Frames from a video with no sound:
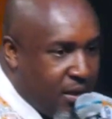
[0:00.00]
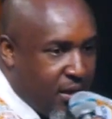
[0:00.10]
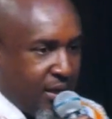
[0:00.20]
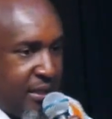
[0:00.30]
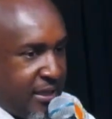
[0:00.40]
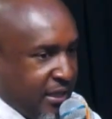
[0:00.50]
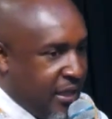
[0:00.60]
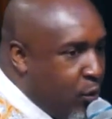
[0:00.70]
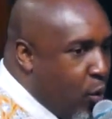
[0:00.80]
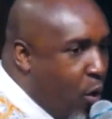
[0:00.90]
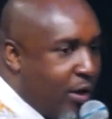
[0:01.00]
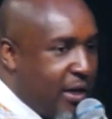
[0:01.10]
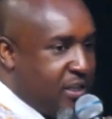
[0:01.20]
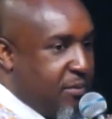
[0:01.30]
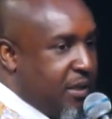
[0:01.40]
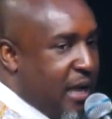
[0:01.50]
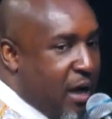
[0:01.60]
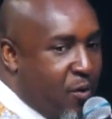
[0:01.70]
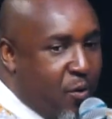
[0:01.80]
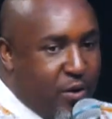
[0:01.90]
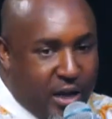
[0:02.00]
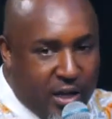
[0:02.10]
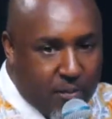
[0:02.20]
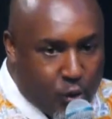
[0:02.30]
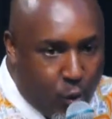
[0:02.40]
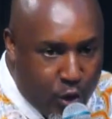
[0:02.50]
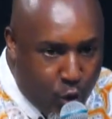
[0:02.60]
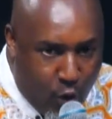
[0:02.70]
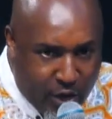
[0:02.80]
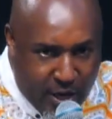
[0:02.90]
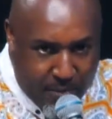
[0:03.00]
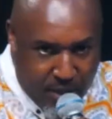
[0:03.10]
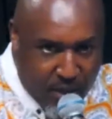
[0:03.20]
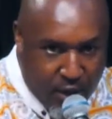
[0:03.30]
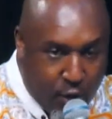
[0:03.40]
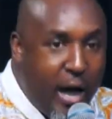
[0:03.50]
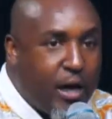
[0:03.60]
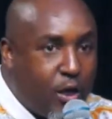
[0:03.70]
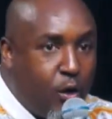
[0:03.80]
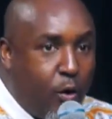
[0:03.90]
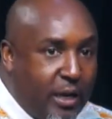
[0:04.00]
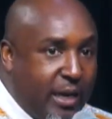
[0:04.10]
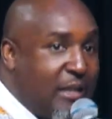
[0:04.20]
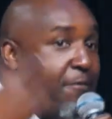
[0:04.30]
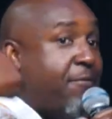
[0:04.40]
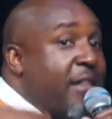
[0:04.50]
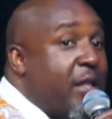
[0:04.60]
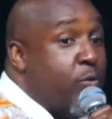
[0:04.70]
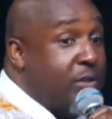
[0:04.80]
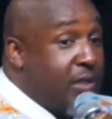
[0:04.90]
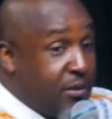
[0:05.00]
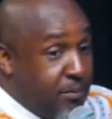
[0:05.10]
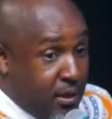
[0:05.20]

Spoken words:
He says, he who honors me, I will honor him. So when you honor me, you're actually honoring the Father who sent me.